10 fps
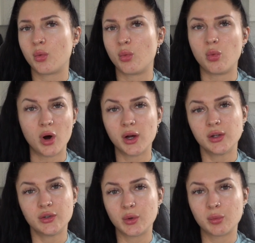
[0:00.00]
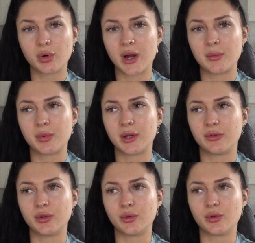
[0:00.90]
why are you doing prep
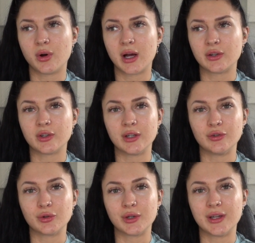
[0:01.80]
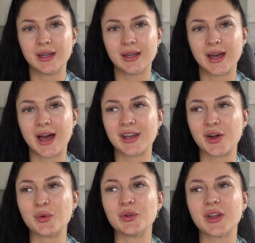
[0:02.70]
if you're not actually enjoying it? And
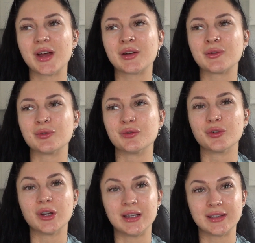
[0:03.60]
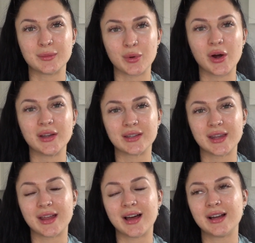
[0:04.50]
I was like really surprised
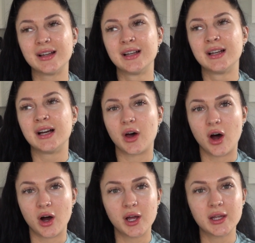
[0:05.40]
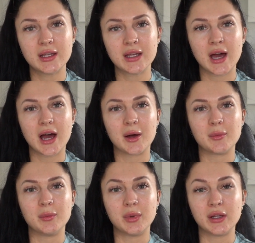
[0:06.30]
at that. I
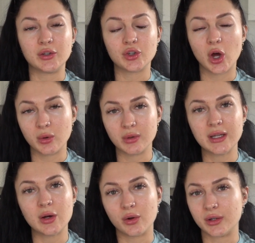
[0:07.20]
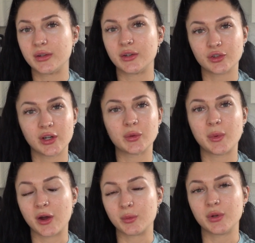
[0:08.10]
am being totally honest and
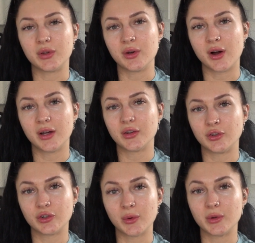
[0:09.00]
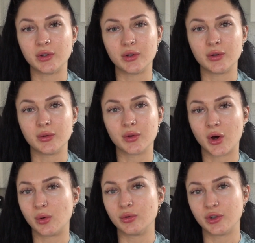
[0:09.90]
transparent with you guys and showing you the
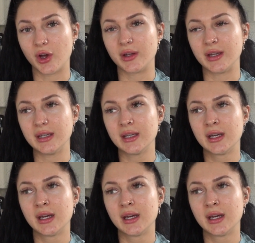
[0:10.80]
whole journey.